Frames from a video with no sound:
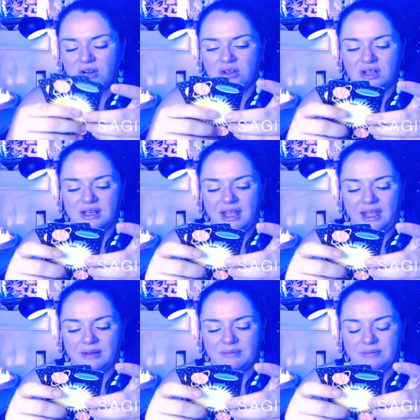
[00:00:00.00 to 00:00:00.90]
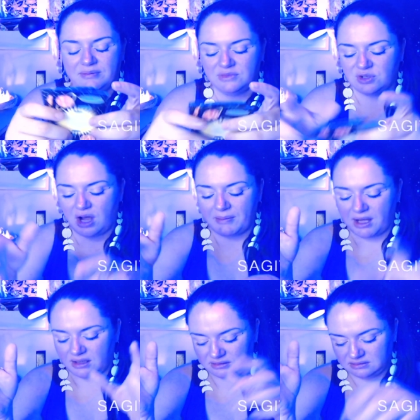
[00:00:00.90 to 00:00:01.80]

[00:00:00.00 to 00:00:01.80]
good name. Drama,